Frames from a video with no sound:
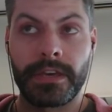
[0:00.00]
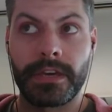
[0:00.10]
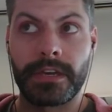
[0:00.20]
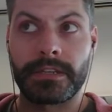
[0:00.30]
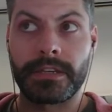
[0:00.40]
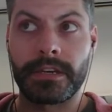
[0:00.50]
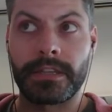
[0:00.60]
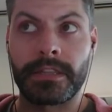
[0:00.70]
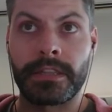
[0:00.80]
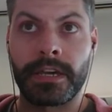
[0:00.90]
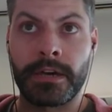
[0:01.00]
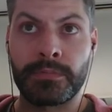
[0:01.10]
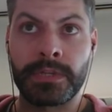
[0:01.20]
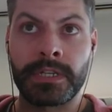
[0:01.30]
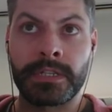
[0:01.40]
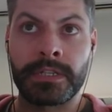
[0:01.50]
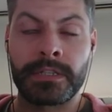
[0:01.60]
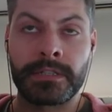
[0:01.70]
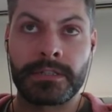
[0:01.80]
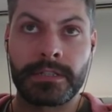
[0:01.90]
and the company.
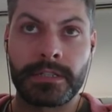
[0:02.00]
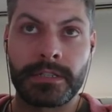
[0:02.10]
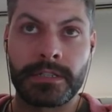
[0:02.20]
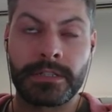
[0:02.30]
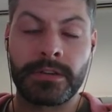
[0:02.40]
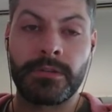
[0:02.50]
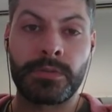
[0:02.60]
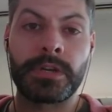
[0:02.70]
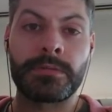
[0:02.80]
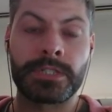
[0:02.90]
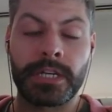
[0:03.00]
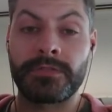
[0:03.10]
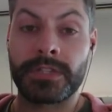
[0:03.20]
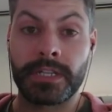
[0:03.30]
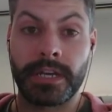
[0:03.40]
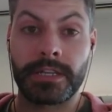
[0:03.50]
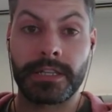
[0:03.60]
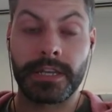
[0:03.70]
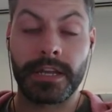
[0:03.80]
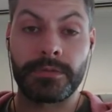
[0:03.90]
So pretty much, I've decided
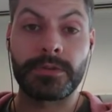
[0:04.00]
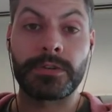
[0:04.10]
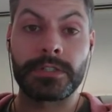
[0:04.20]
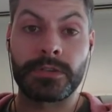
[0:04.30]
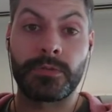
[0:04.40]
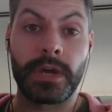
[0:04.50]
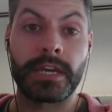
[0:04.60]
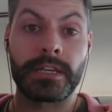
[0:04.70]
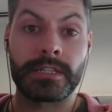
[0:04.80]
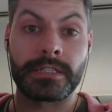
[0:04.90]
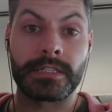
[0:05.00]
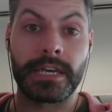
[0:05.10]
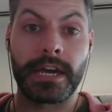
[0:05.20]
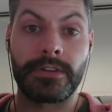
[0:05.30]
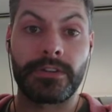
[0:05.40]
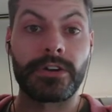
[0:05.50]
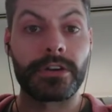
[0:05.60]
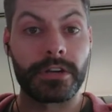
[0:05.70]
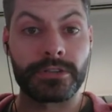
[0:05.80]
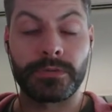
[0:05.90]
that I'm going to wait and see how their
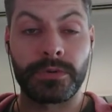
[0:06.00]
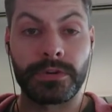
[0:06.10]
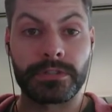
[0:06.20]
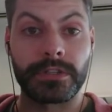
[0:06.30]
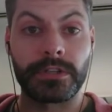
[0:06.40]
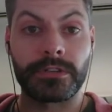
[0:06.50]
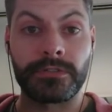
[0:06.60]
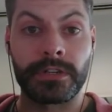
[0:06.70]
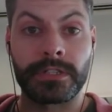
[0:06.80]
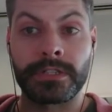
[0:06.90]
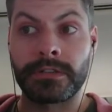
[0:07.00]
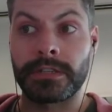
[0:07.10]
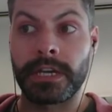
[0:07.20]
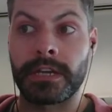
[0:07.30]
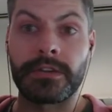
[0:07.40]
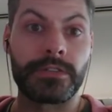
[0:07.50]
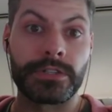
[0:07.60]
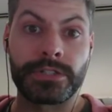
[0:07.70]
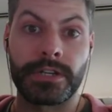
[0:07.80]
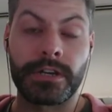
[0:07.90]
earnings reports look until the end of
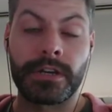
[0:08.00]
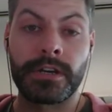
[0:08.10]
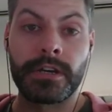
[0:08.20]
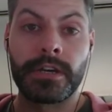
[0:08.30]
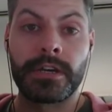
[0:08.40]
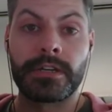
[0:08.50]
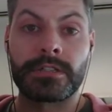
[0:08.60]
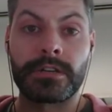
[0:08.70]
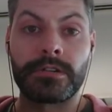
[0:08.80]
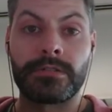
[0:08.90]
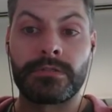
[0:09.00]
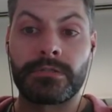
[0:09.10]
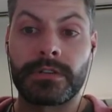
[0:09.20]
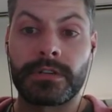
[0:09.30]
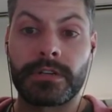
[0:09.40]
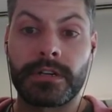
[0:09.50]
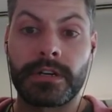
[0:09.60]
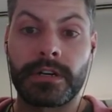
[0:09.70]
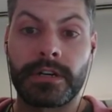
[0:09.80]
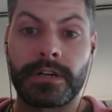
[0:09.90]
this year. So
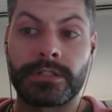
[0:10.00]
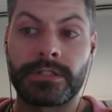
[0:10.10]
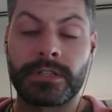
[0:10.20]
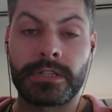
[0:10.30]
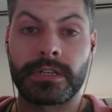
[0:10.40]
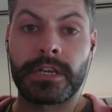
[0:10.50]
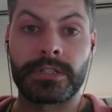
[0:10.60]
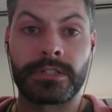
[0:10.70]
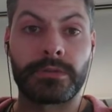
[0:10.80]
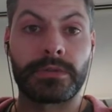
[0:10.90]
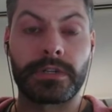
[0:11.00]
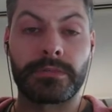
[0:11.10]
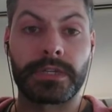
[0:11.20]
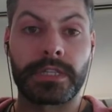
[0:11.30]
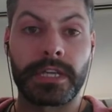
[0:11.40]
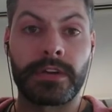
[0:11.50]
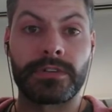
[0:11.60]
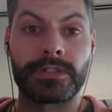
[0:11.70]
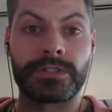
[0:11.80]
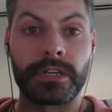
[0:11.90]
just to catch you up a little bit, they have
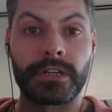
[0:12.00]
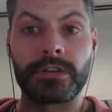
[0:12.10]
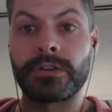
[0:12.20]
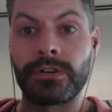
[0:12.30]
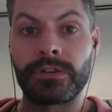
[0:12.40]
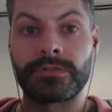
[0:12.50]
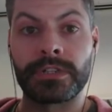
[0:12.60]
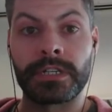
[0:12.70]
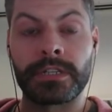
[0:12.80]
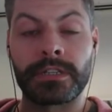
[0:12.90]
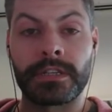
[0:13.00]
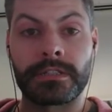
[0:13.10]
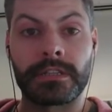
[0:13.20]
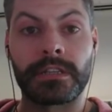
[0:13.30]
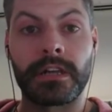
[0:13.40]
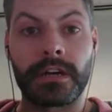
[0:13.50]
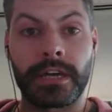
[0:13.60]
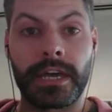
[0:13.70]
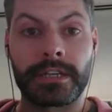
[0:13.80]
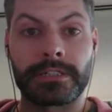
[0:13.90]
a drug, GoCovri, that's a
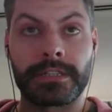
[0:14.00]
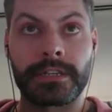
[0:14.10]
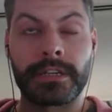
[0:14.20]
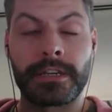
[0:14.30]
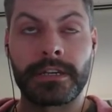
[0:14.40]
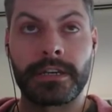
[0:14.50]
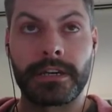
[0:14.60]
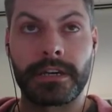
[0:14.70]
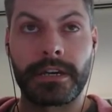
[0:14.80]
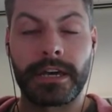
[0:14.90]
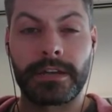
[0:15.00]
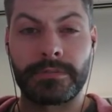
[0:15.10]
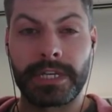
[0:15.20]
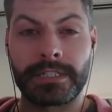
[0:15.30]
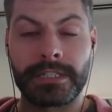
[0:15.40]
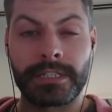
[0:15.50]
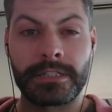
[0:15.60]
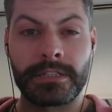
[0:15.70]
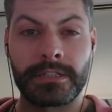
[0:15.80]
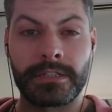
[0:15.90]
long-acting adamantine